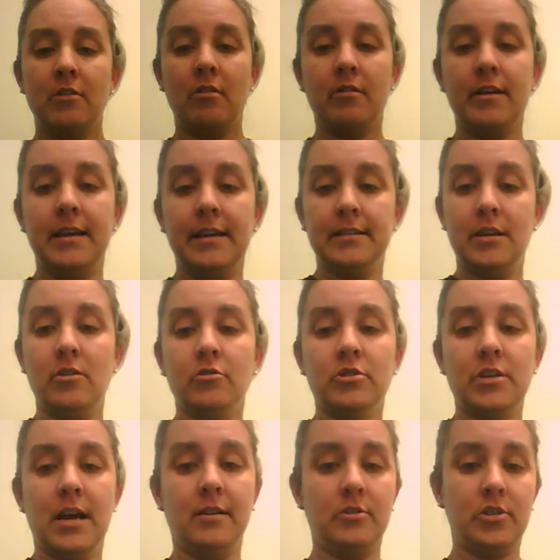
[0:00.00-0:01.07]
are easy or
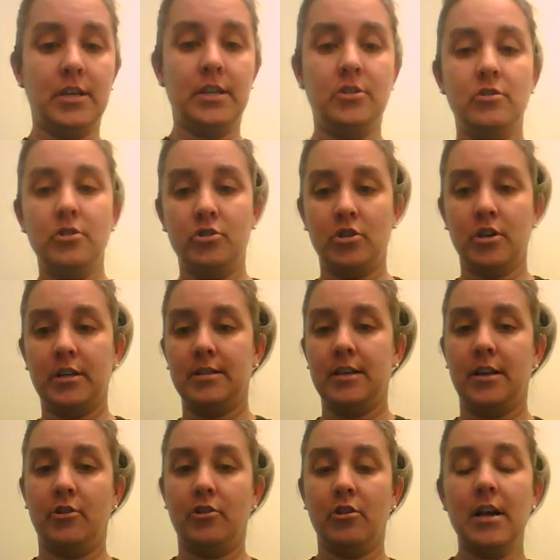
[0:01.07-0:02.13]
challenging to address
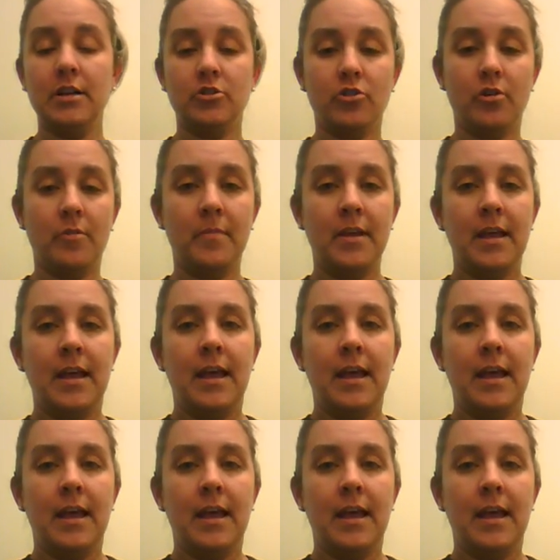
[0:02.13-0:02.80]
in your classroom?